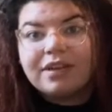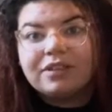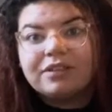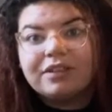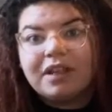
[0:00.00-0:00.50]

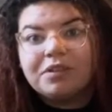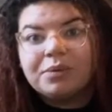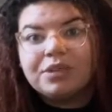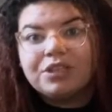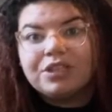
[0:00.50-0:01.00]
so that's where
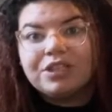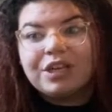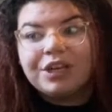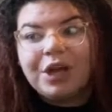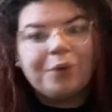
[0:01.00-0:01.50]
she's gonna
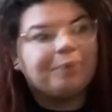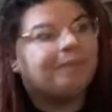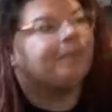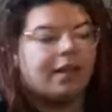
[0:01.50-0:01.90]
go.